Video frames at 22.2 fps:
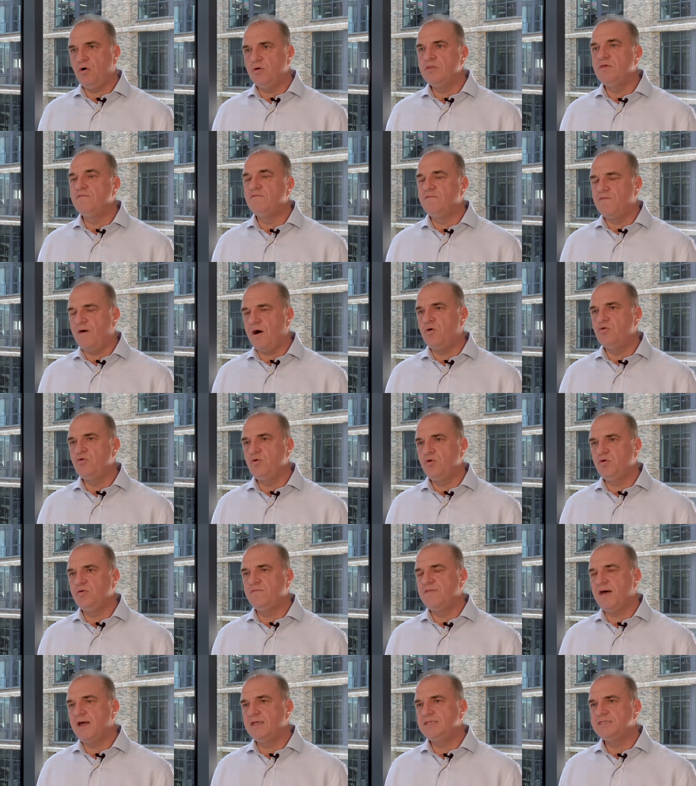on the value
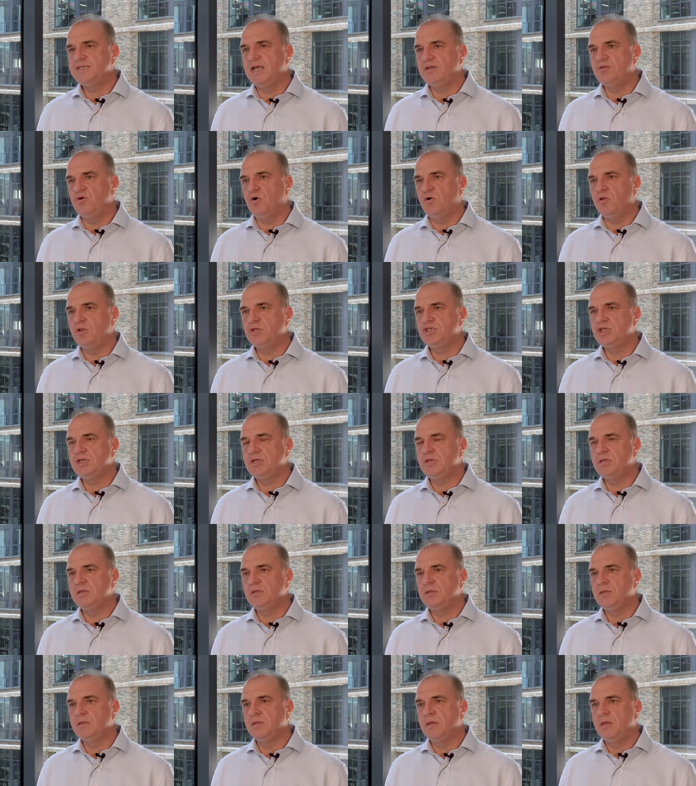of that technology.
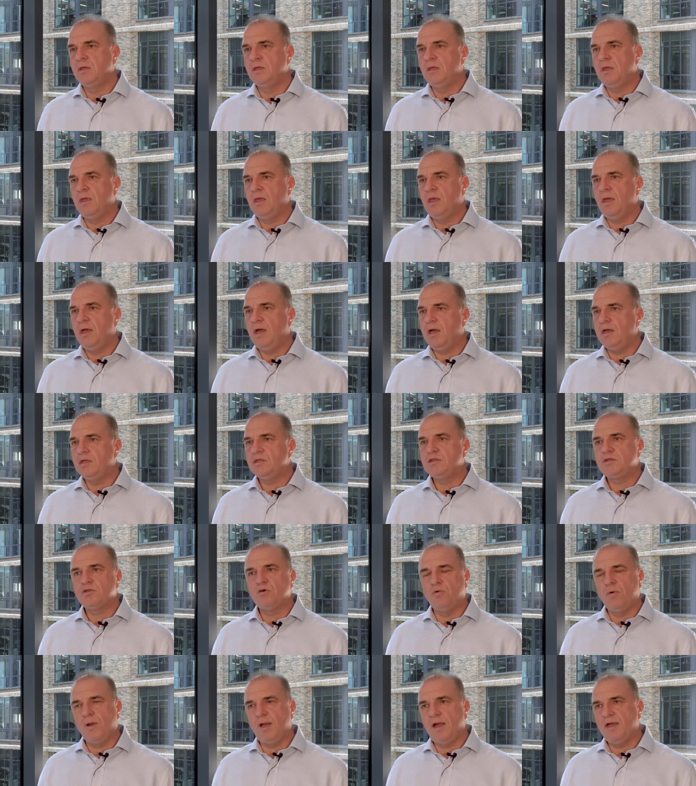
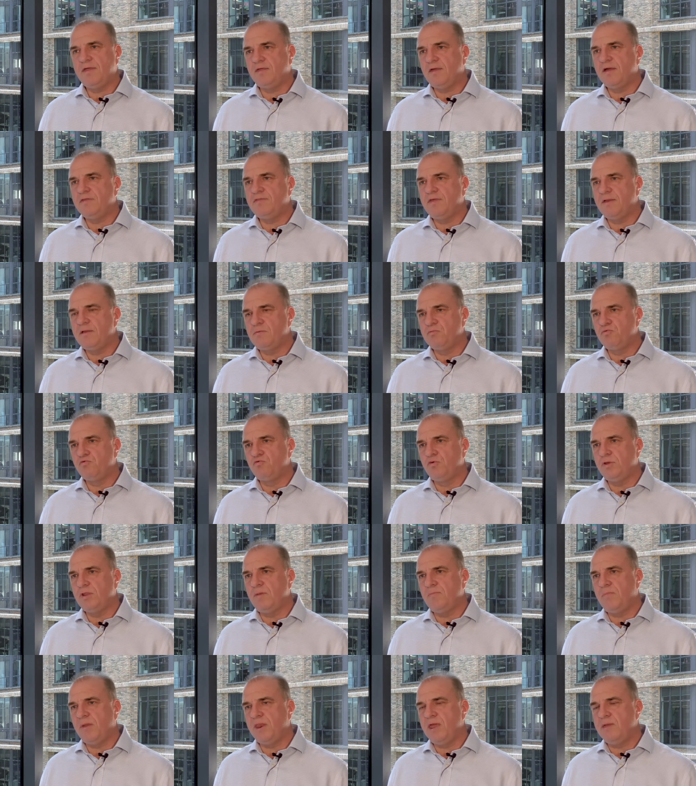So I think really
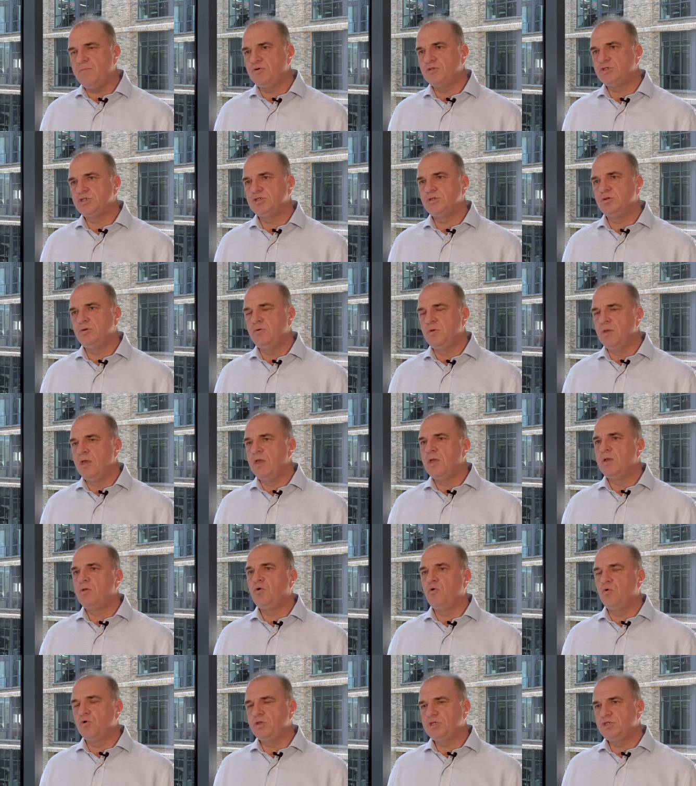being able to
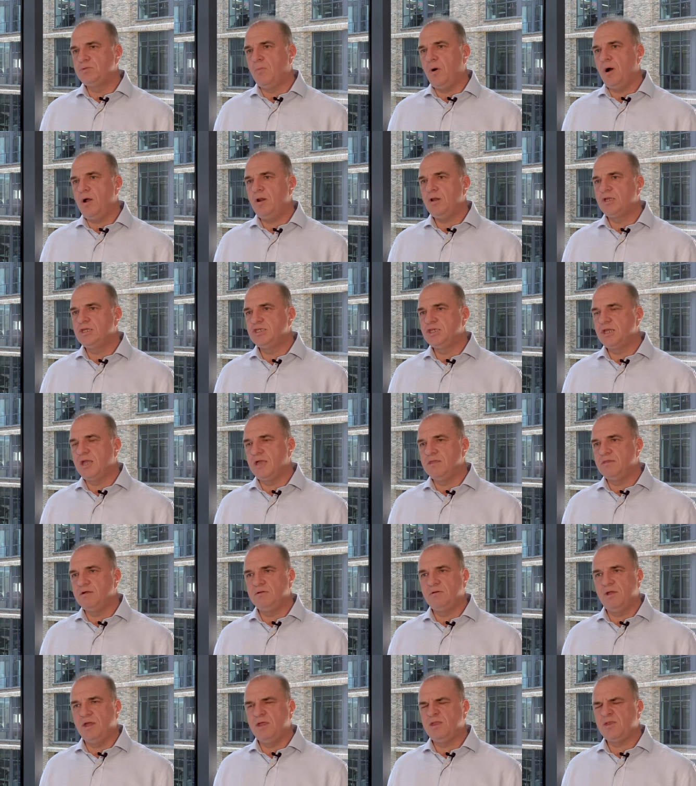go to market
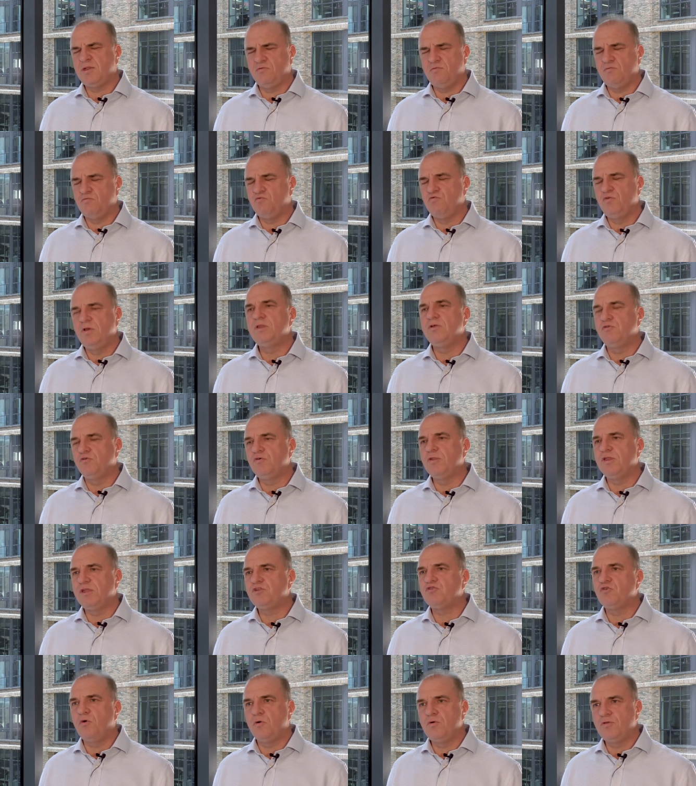together is a really, really
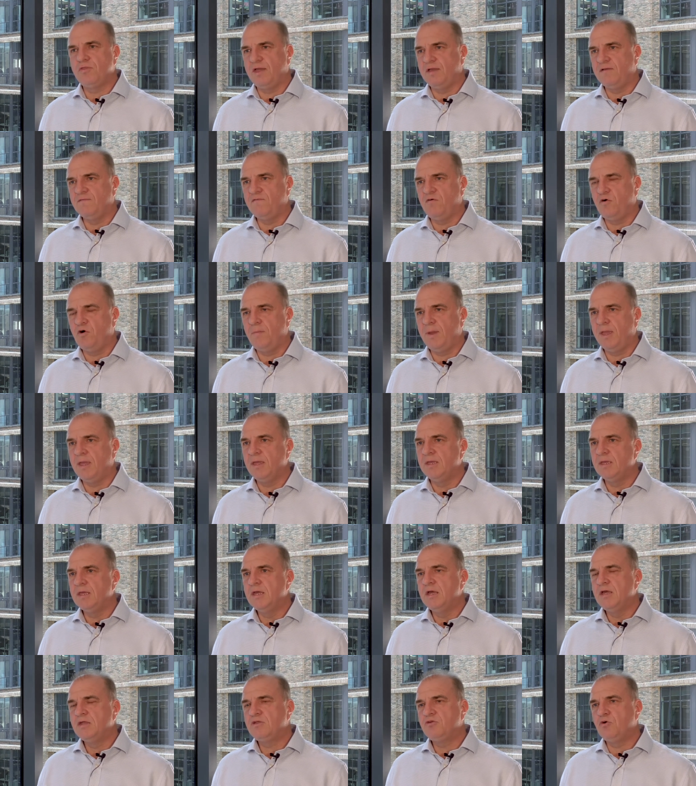strong thing for me.
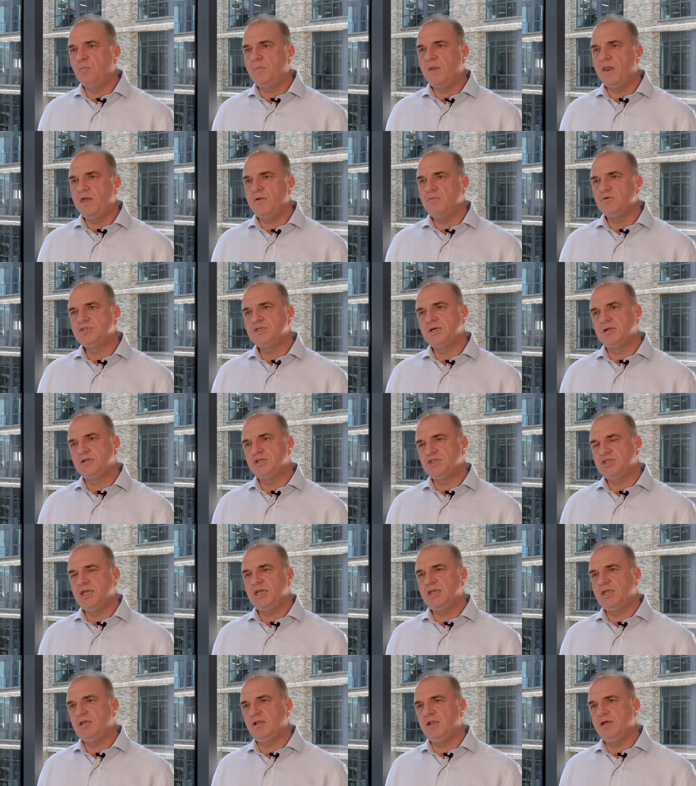So being able to
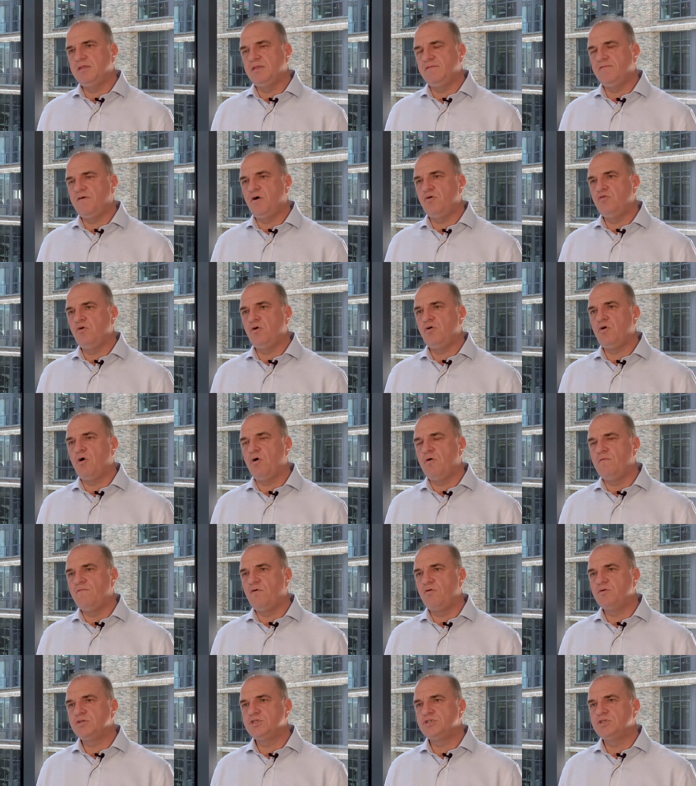articulate the value of
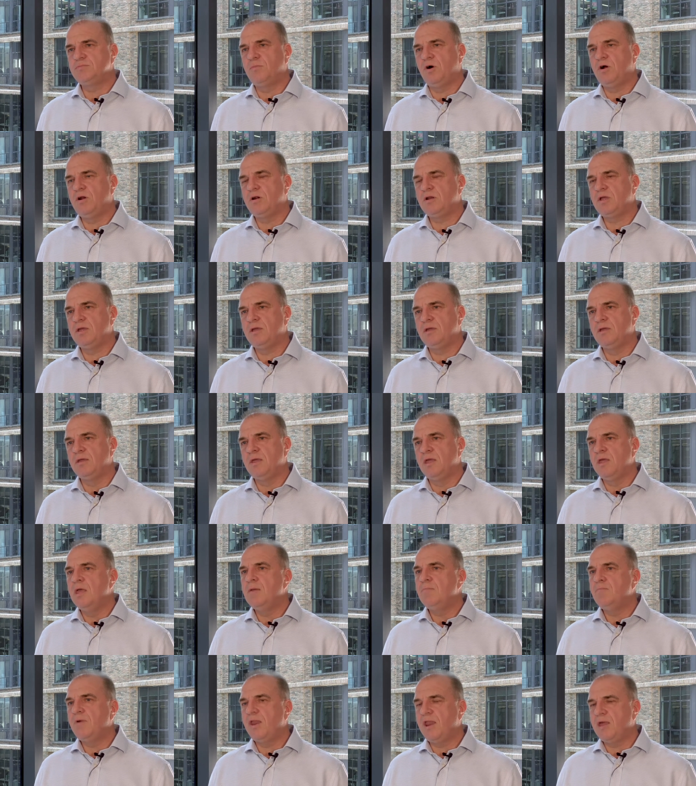Commvault to the market,
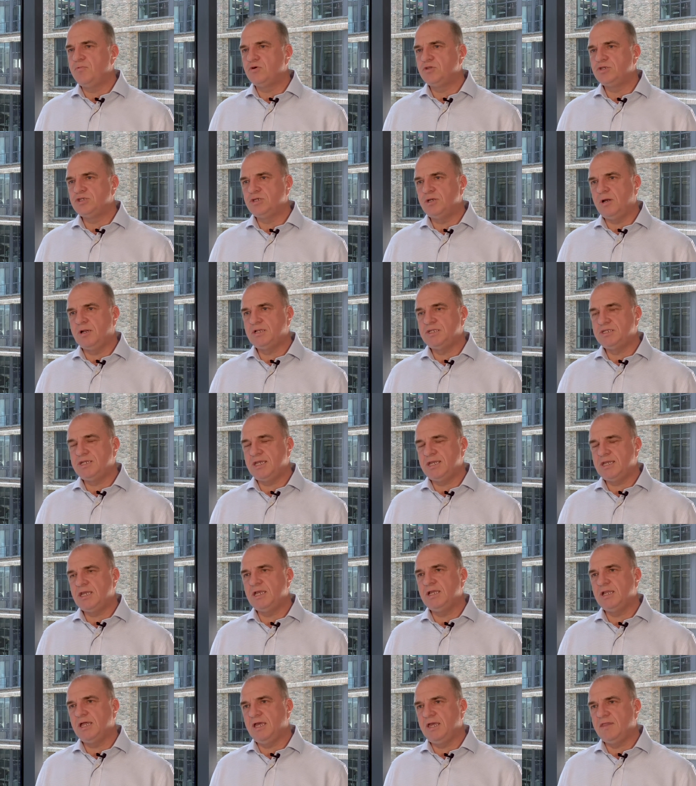being able to
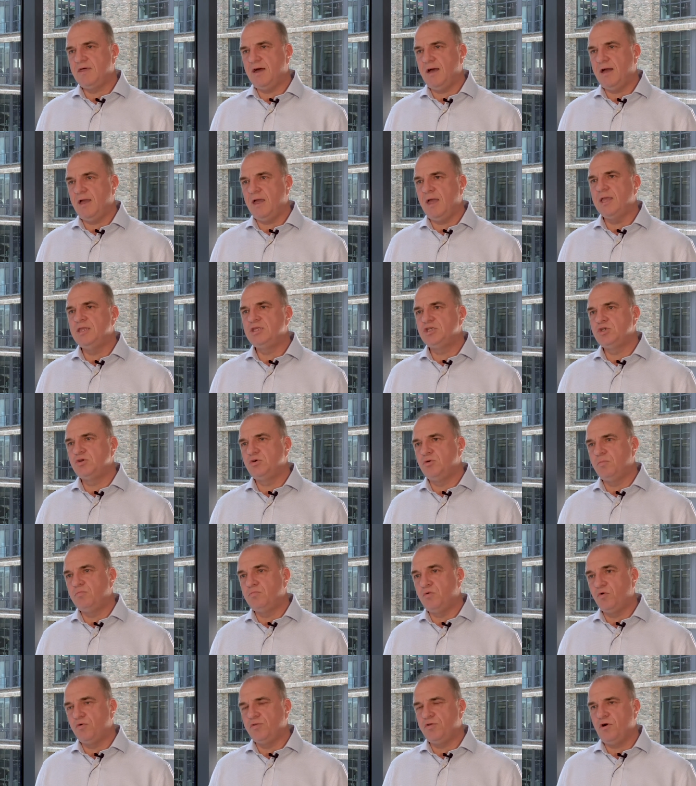articulate that into
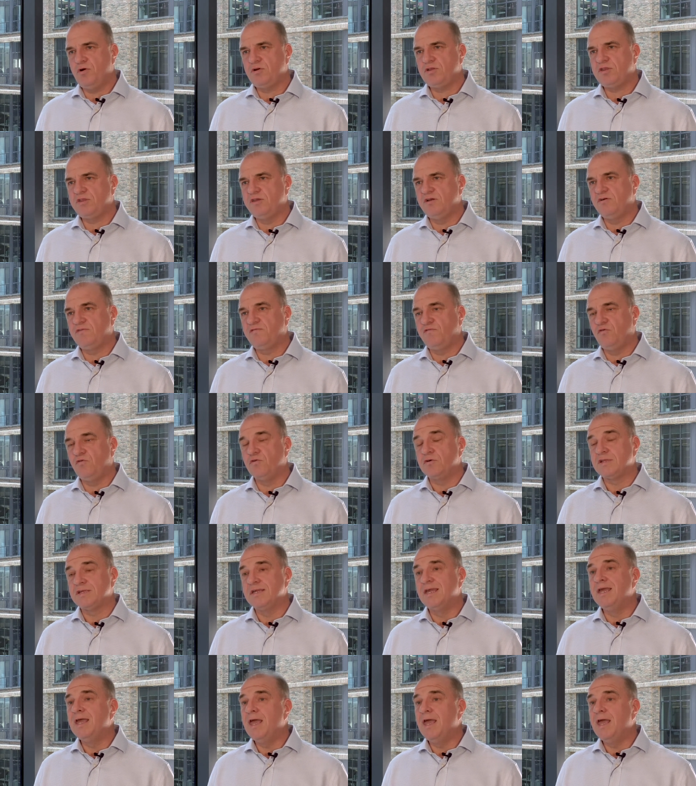both our sales force